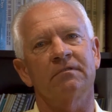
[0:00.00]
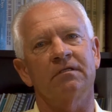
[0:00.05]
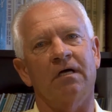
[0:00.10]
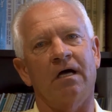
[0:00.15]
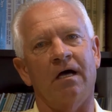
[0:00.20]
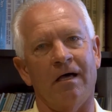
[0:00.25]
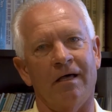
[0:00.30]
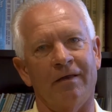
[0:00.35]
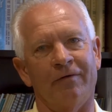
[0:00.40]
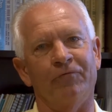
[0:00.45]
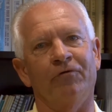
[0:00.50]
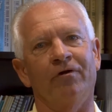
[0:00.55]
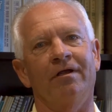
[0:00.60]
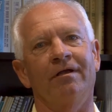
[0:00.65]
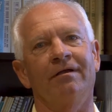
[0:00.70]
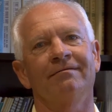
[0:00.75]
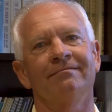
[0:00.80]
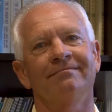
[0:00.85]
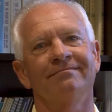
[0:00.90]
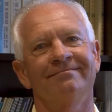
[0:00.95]
angry,
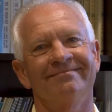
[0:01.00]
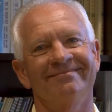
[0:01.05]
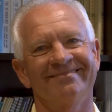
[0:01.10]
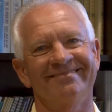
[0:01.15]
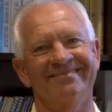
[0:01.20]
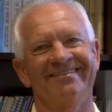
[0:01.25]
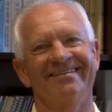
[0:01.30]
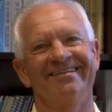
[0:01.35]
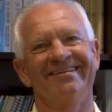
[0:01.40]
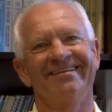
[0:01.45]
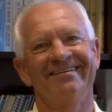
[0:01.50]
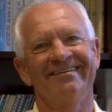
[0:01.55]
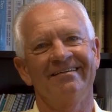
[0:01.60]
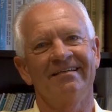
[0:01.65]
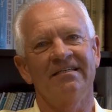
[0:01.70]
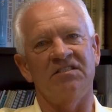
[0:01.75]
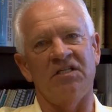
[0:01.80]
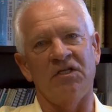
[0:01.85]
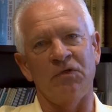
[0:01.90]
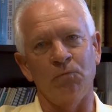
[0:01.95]

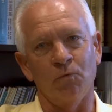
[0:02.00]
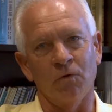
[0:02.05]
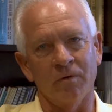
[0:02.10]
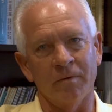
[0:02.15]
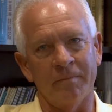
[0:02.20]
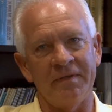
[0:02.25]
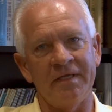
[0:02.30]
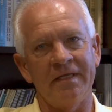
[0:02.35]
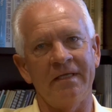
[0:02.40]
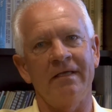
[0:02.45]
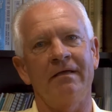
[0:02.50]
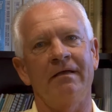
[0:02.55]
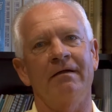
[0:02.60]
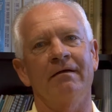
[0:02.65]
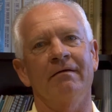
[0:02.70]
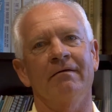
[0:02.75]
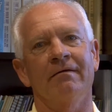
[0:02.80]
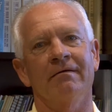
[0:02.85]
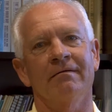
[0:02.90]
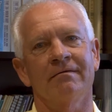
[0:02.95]
didn't want to be
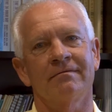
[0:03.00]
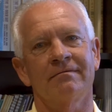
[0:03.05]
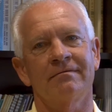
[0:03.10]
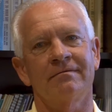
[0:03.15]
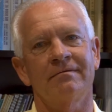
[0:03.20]
here.